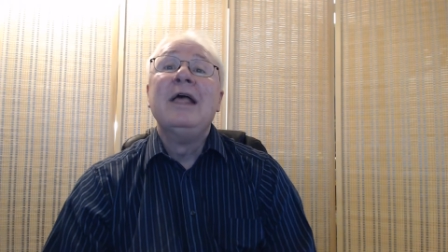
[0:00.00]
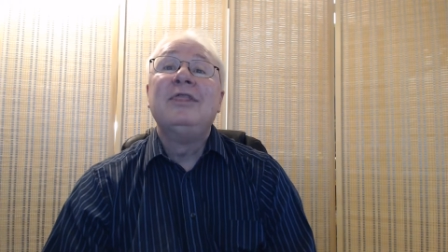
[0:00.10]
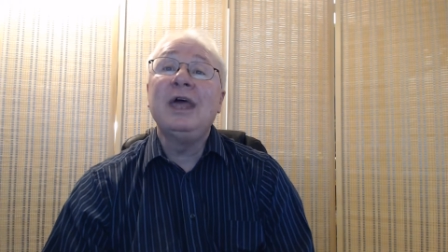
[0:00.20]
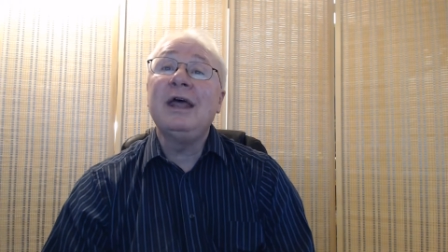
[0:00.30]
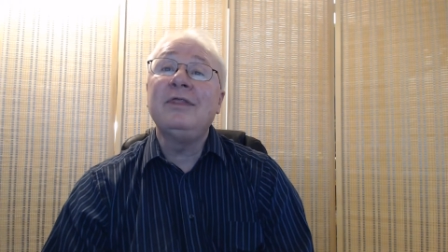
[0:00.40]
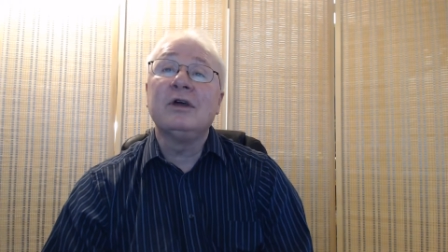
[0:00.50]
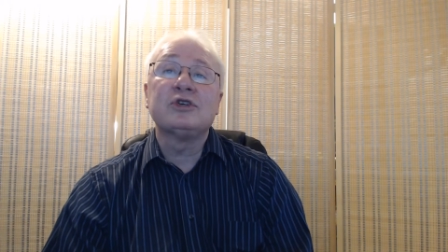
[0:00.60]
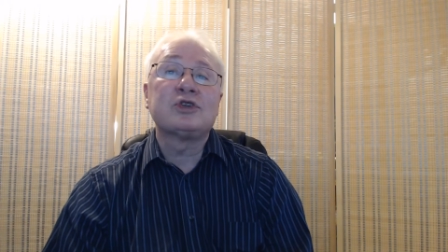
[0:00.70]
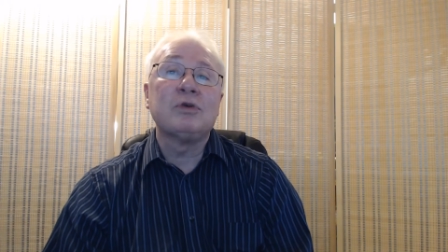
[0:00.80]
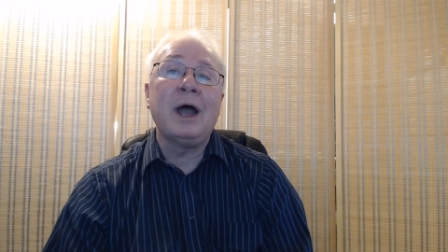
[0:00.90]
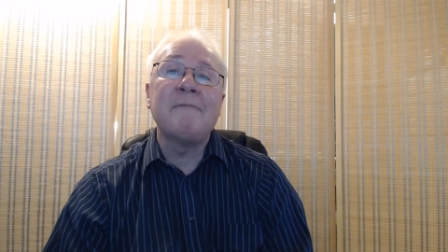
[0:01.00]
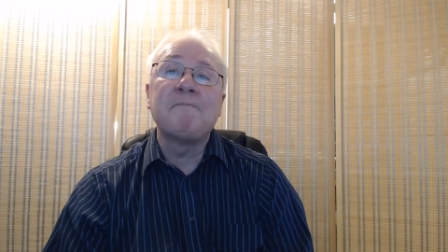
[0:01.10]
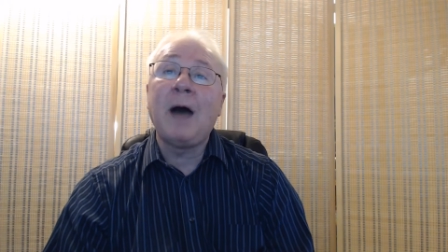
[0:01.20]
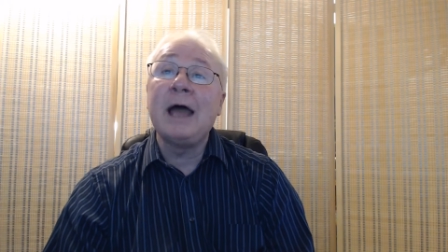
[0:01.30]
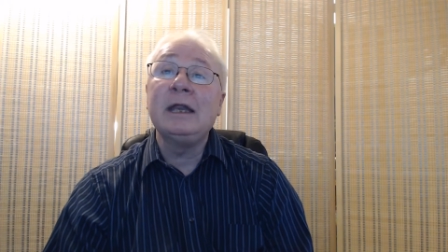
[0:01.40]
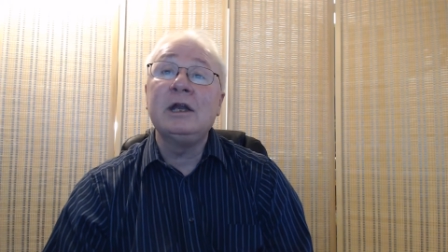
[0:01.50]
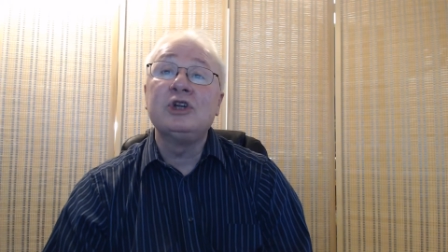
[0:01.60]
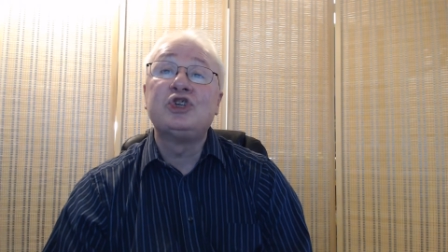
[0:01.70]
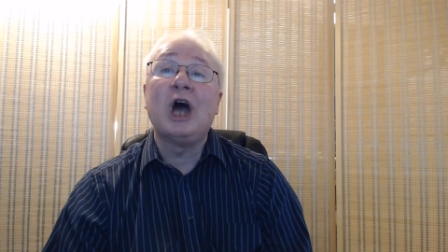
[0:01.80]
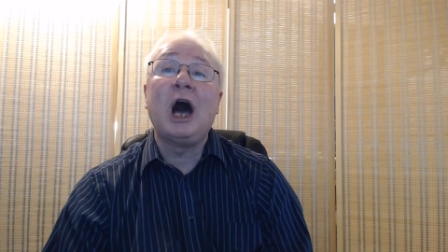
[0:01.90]
Then there's finding
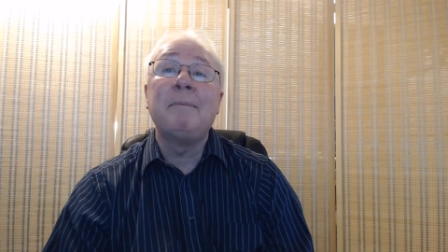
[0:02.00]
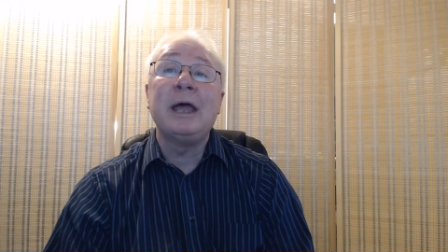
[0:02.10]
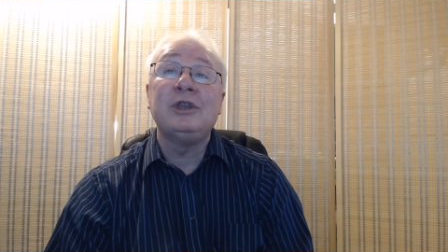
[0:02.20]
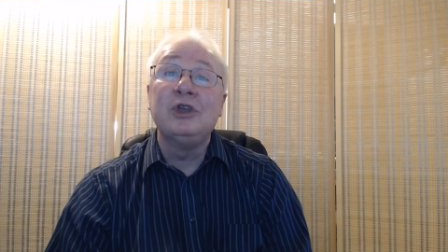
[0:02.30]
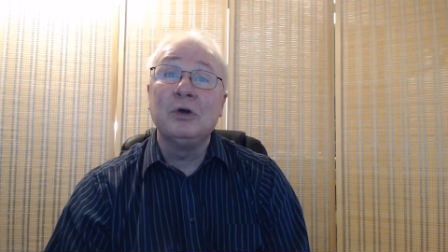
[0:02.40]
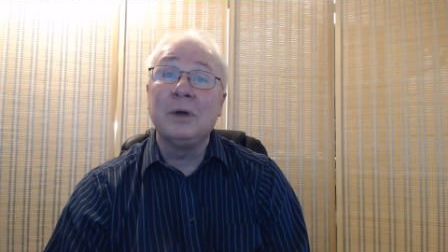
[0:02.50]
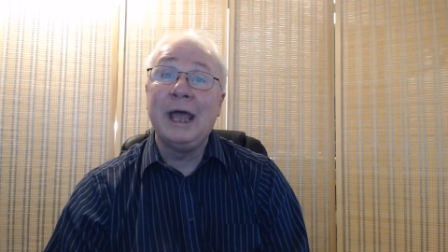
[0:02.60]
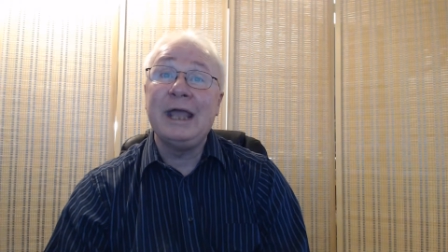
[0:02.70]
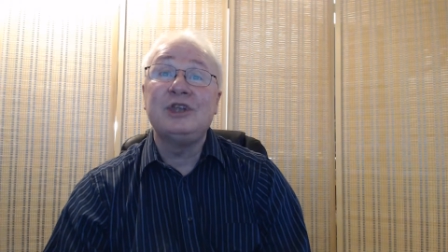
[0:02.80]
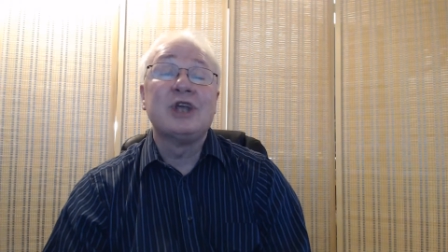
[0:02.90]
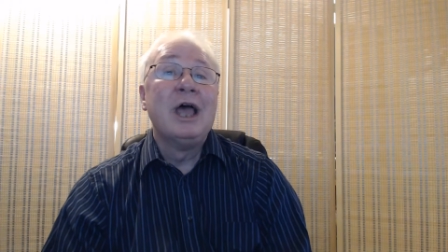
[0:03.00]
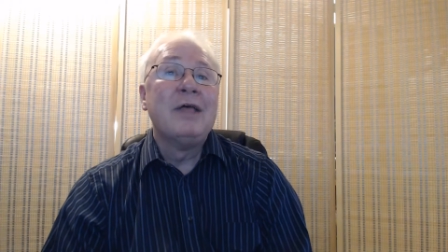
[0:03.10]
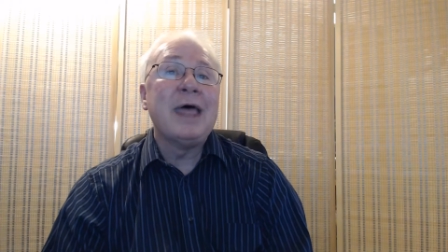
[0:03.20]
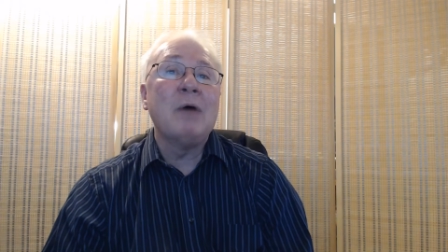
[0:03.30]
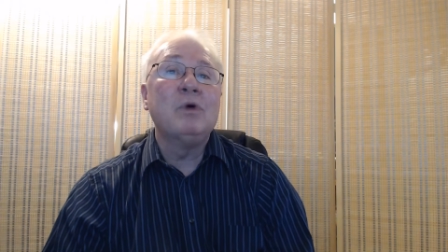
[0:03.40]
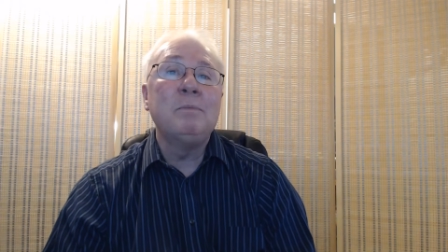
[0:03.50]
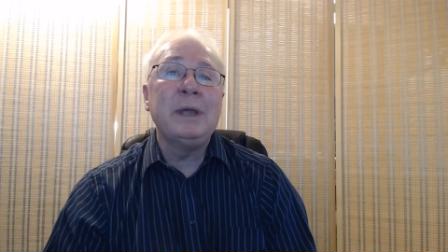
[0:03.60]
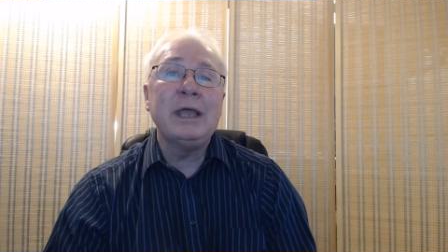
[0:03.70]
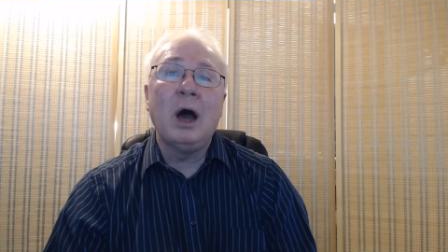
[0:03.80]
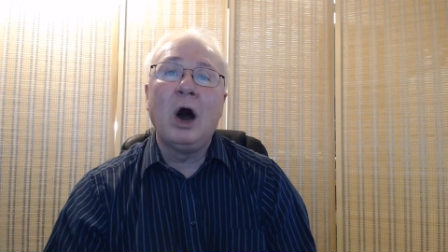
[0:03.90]
a job at your age that would
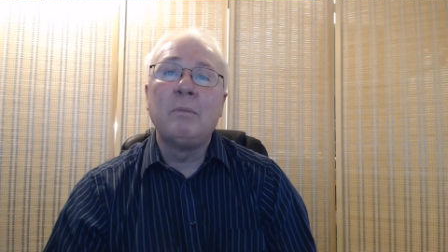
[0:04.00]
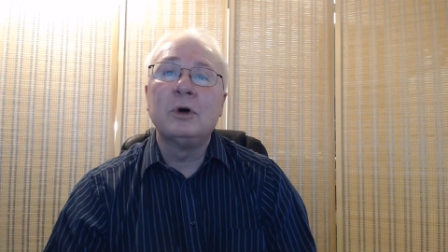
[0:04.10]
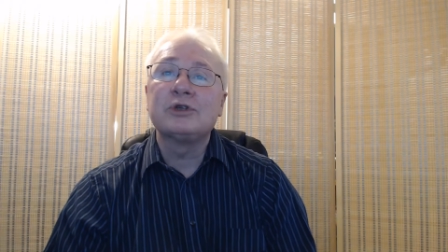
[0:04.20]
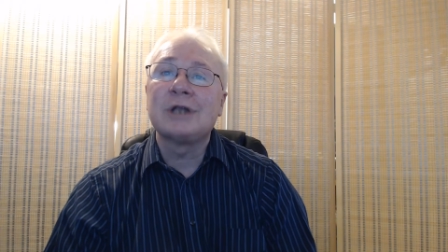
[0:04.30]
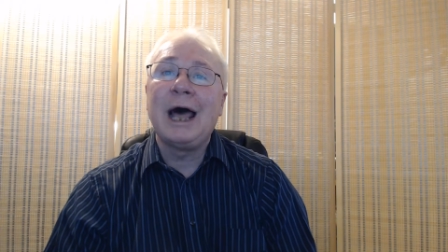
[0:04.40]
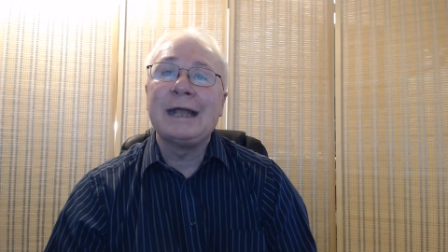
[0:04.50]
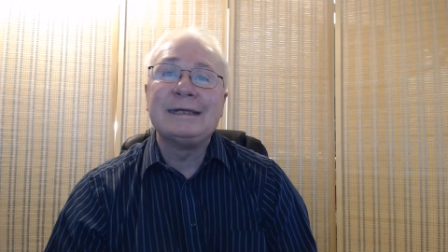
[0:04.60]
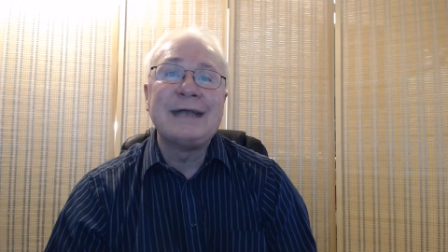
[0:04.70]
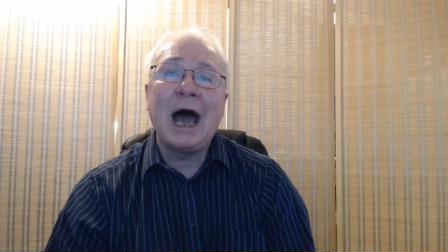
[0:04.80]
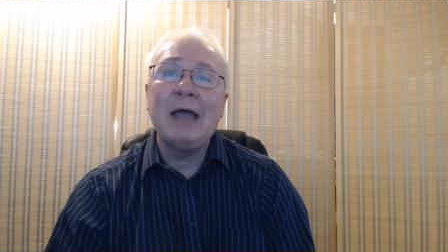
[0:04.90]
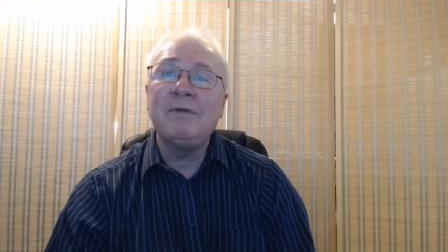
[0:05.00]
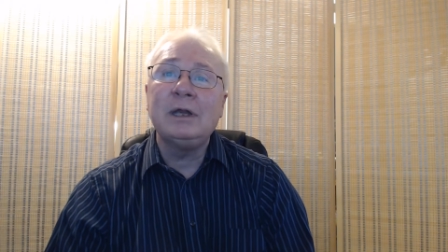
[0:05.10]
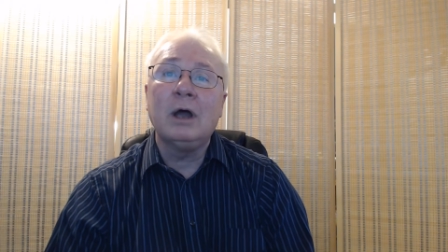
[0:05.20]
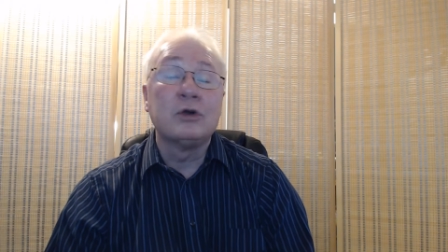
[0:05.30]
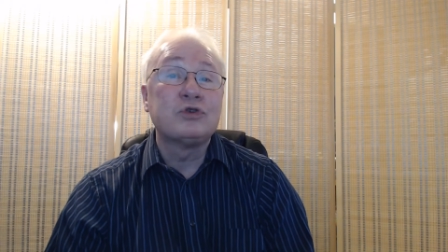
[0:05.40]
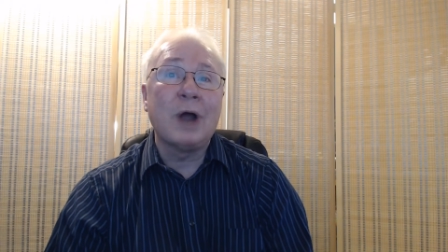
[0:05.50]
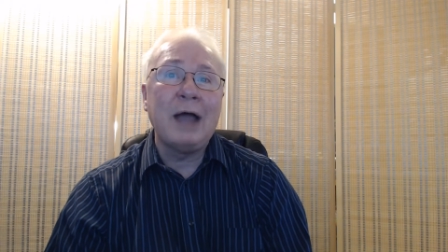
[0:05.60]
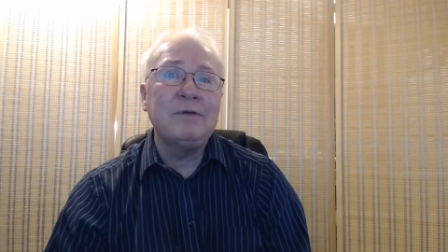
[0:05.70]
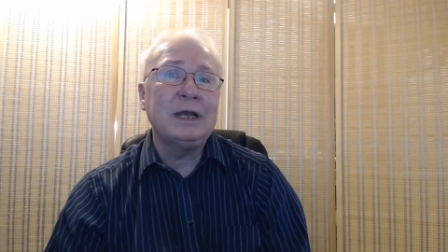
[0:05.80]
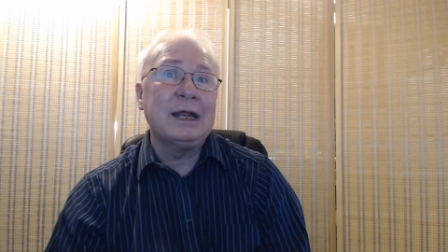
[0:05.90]
be almost like driving
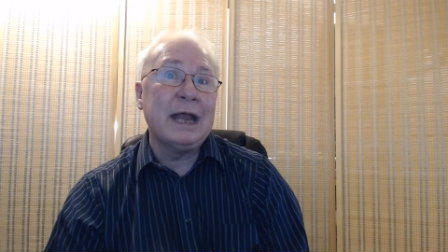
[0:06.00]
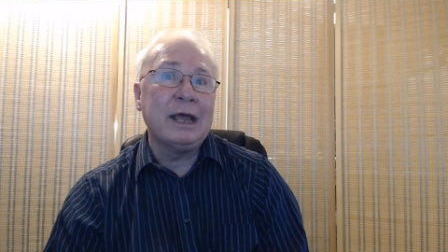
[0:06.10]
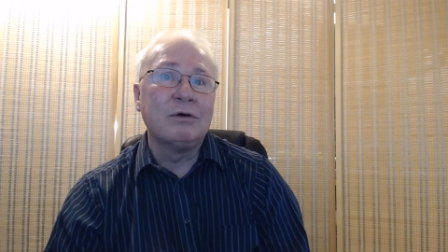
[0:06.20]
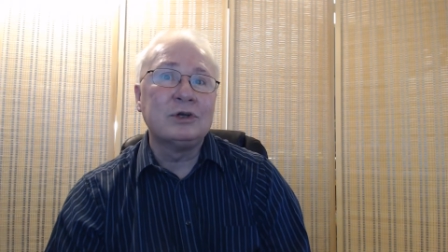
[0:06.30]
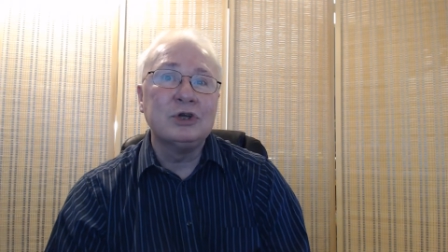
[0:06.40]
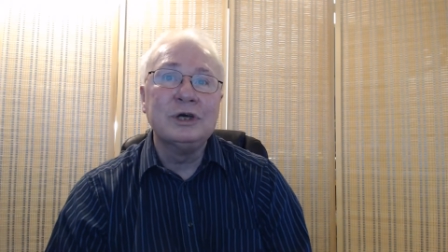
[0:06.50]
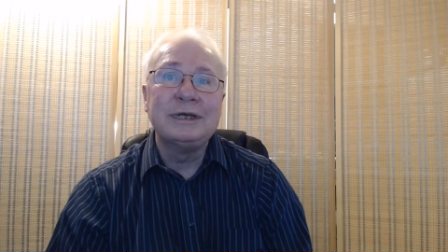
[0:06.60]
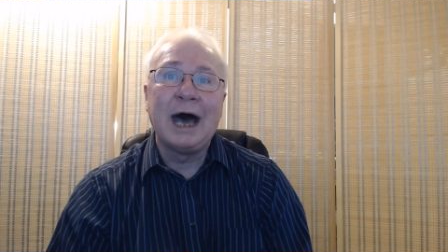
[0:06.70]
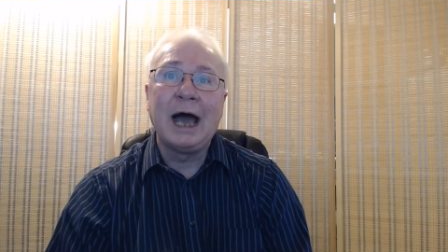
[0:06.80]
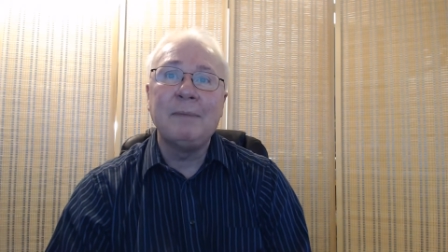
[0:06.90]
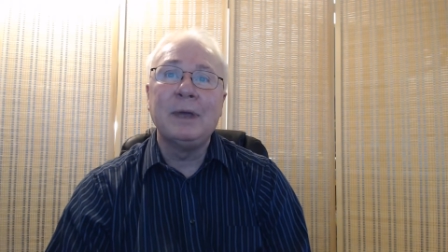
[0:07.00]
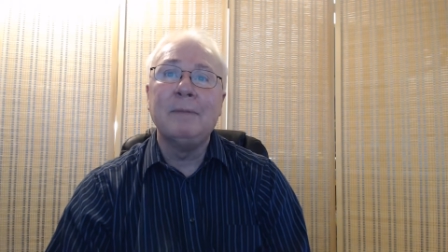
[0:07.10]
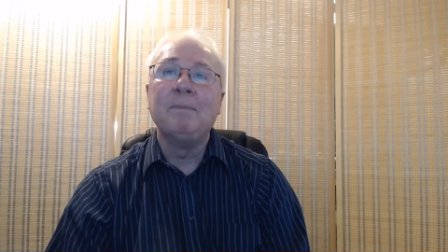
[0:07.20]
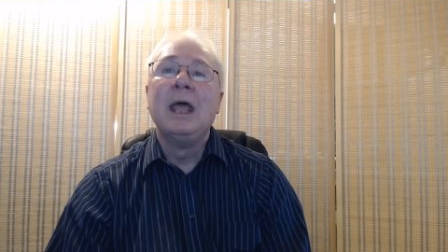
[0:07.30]
a nail into a diamond.